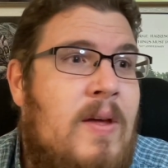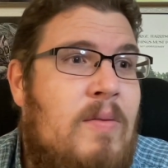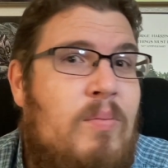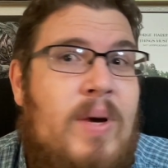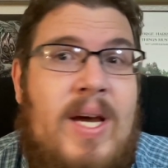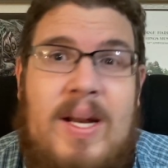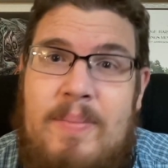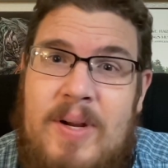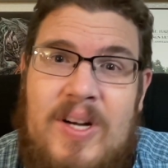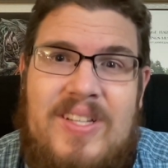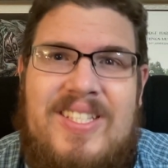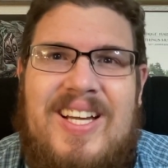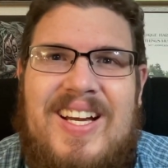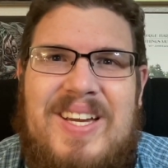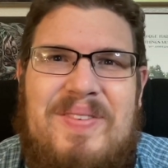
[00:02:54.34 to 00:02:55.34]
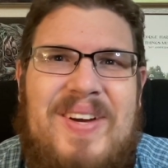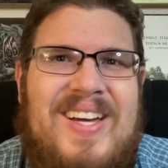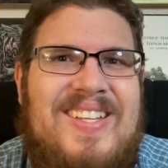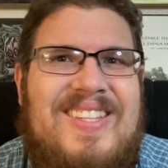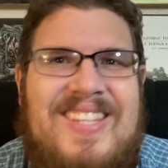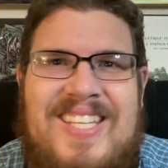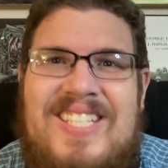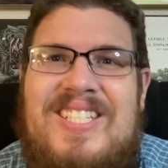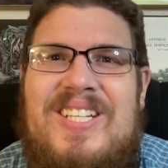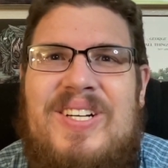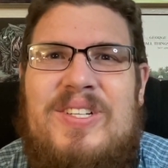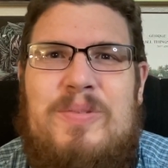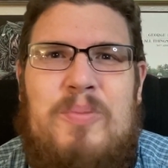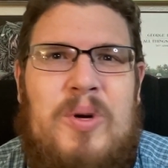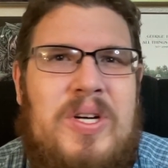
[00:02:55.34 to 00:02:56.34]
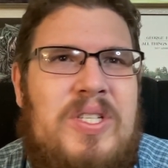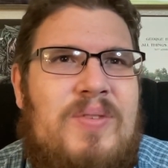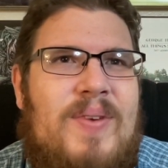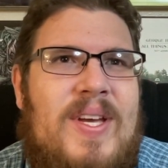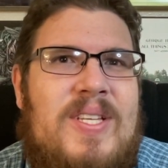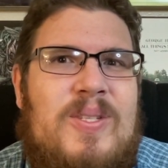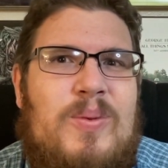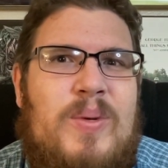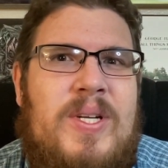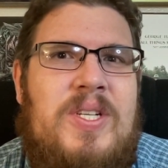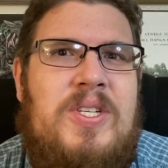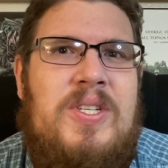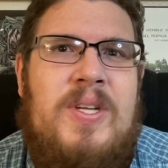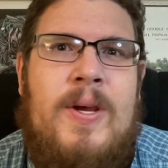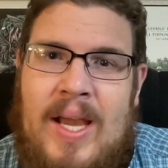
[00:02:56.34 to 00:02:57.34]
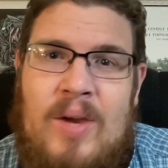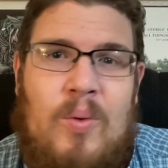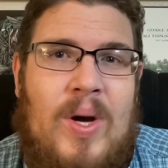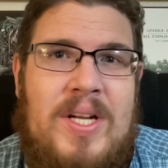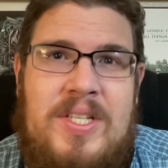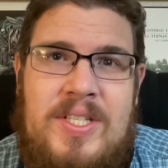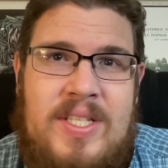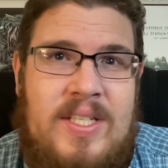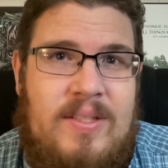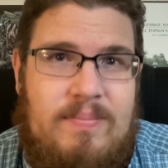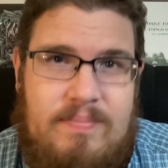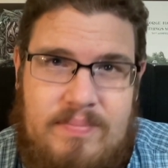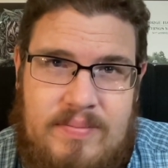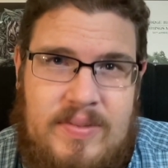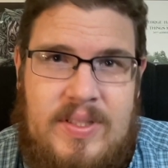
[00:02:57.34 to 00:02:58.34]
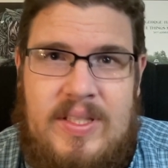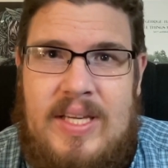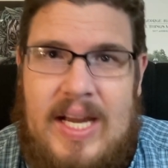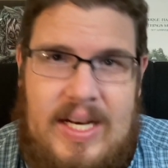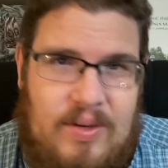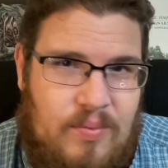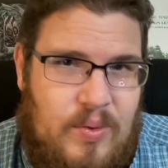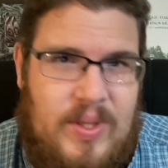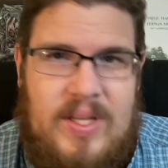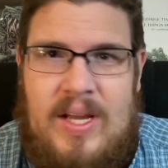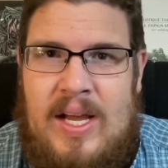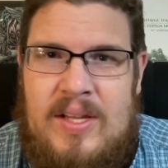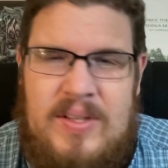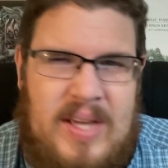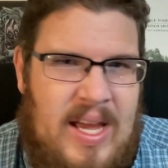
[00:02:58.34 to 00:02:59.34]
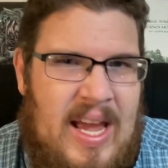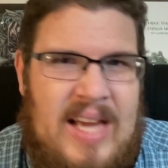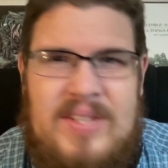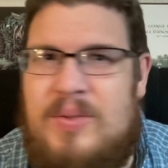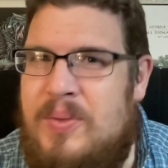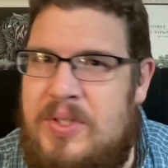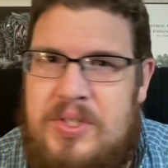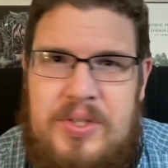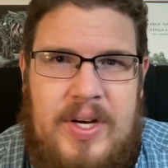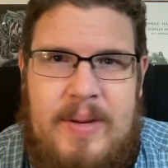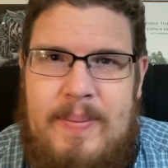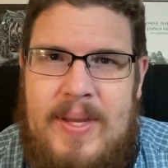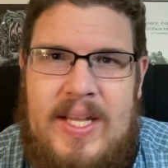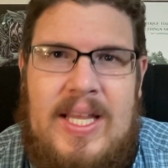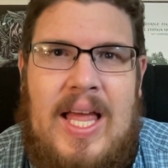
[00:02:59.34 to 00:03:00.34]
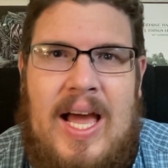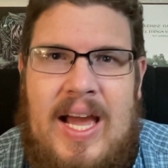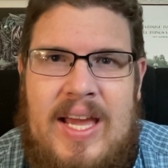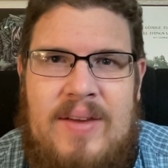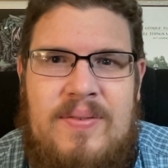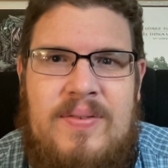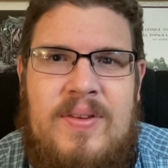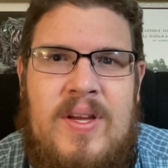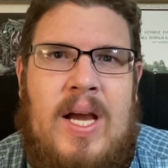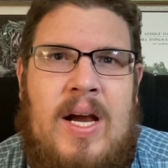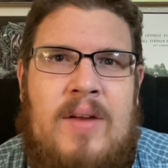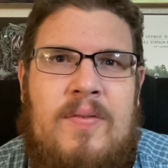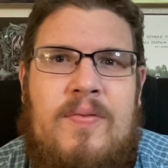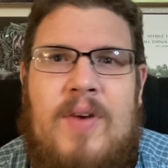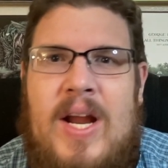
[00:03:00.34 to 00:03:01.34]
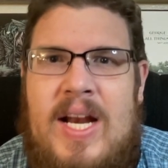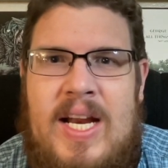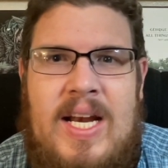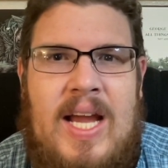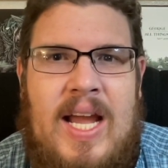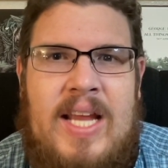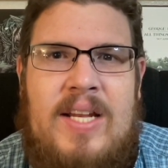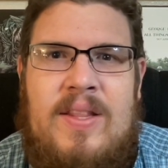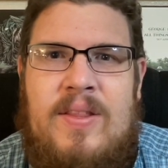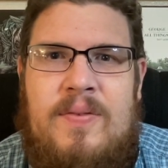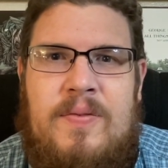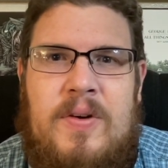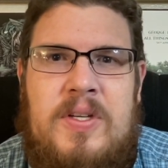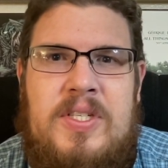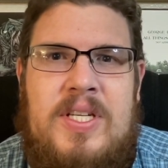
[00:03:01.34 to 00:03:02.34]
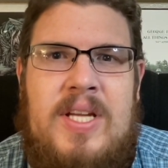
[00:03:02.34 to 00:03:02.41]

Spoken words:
But I'm here to talk about this year's Morsefest, which I watched it kind of as it was streaming live on Friday night, the first